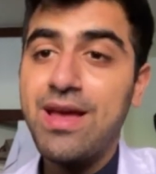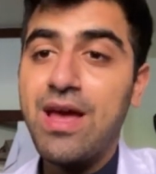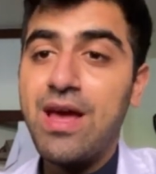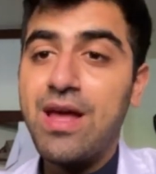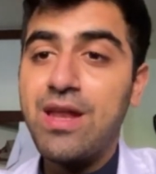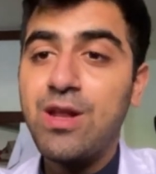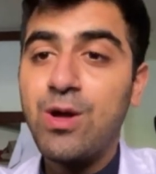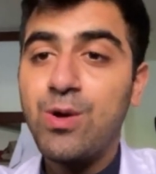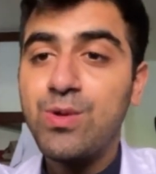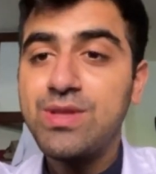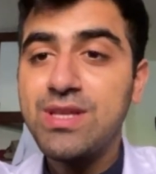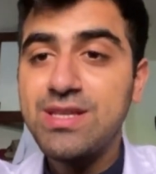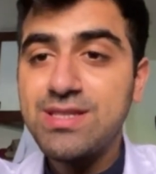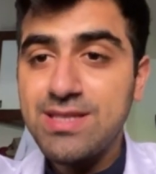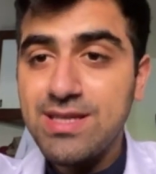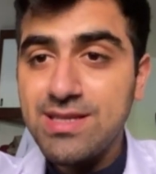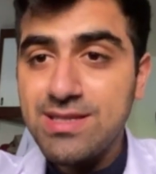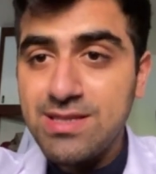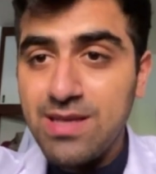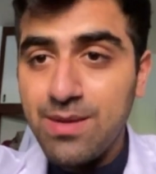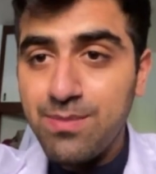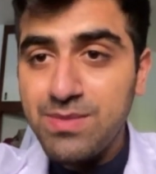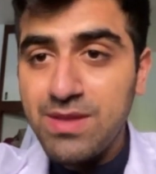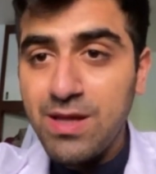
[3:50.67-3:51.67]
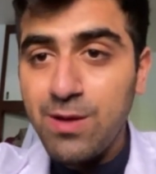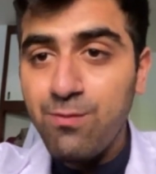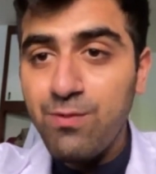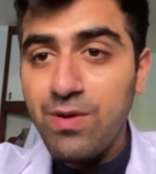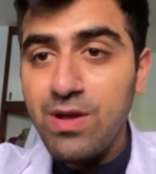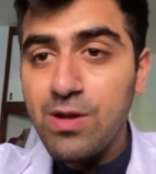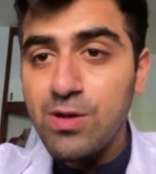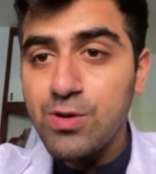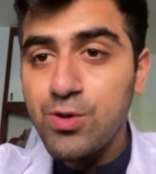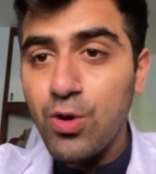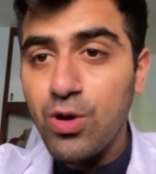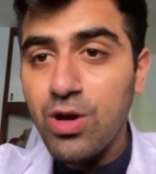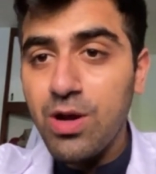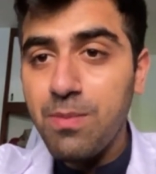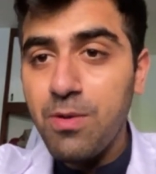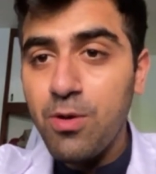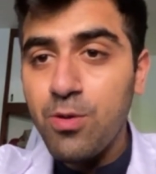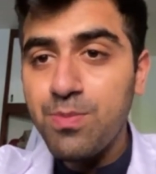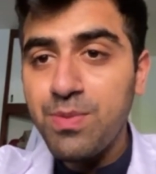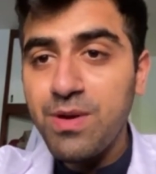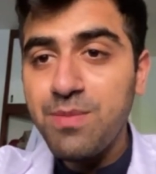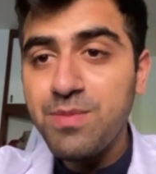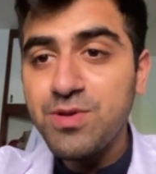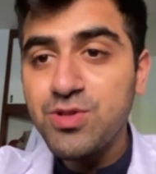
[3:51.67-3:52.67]
Now, this is something we'll talk about
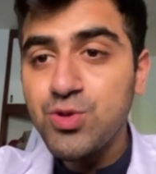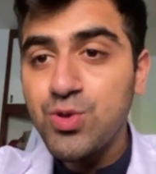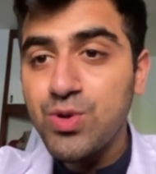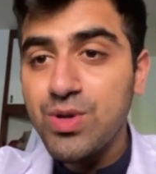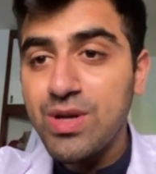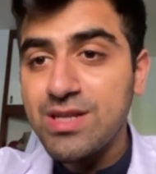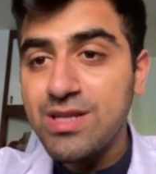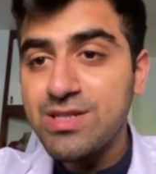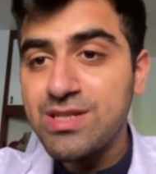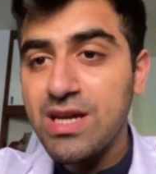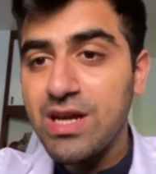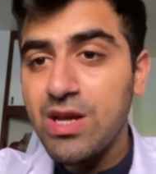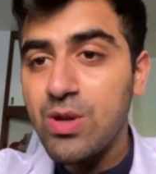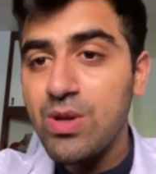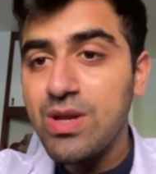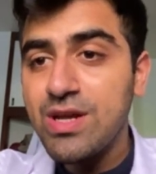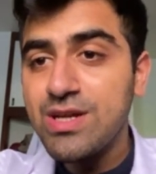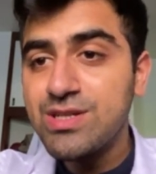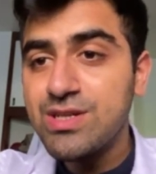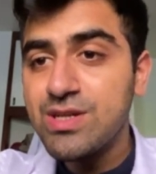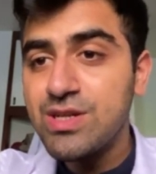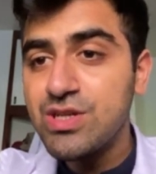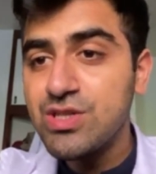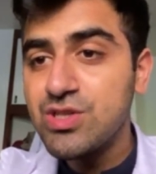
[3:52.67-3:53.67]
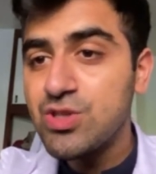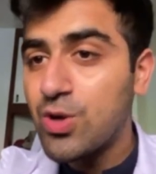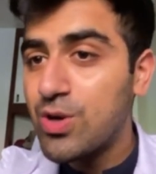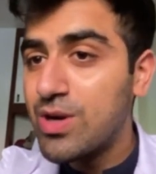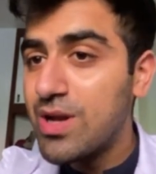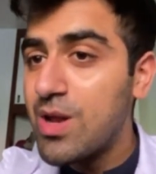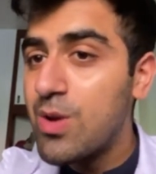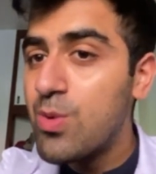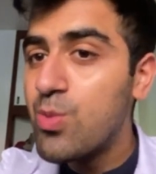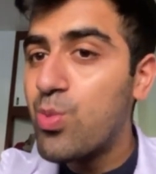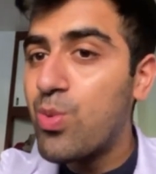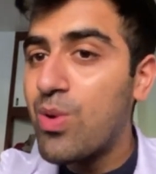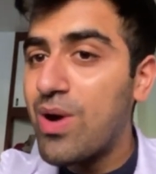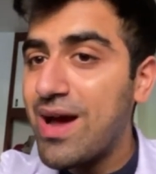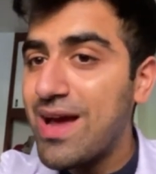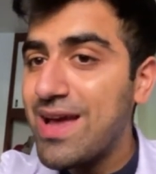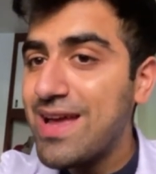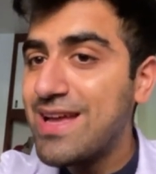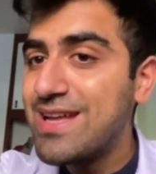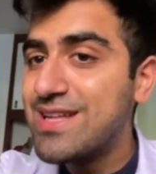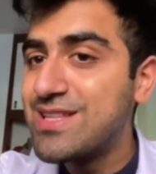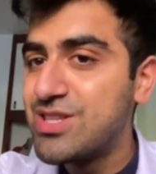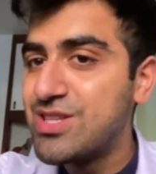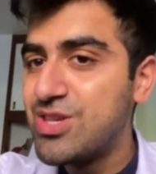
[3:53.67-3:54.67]
premature ejaculation disorder and why
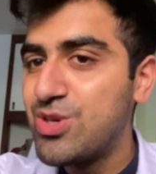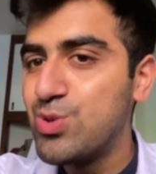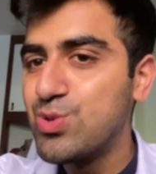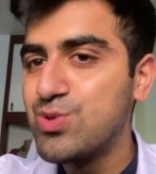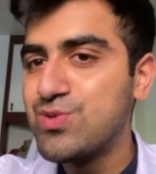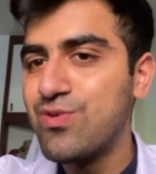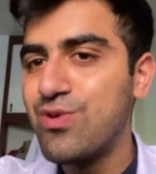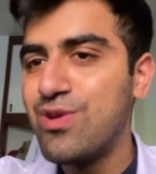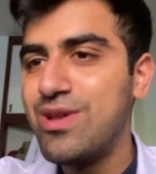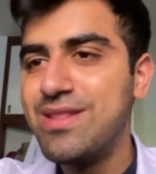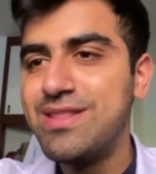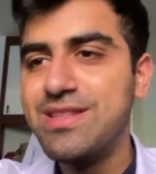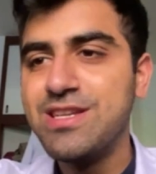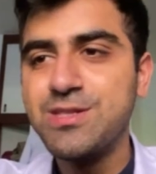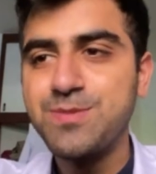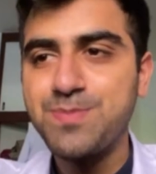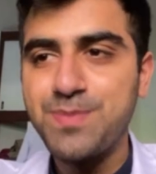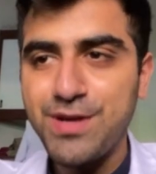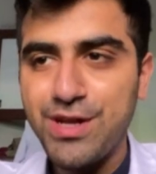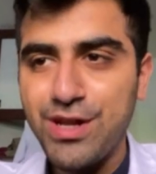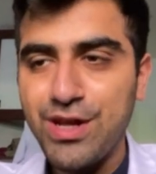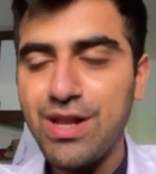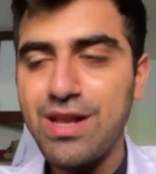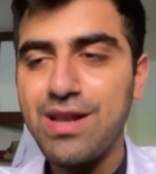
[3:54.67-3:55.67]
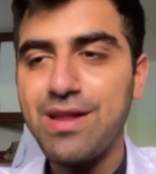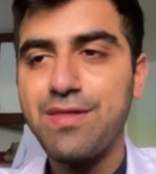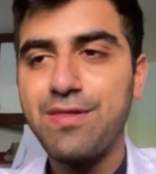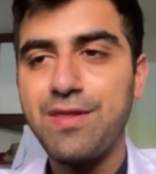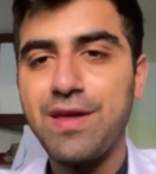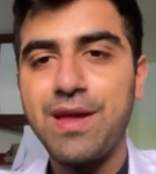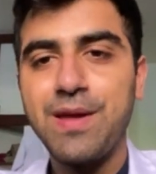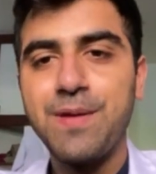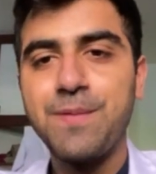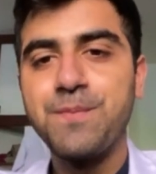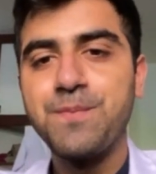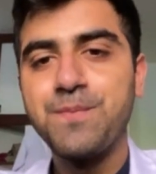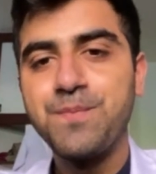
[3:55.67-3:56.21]
it's useful in this particular thing.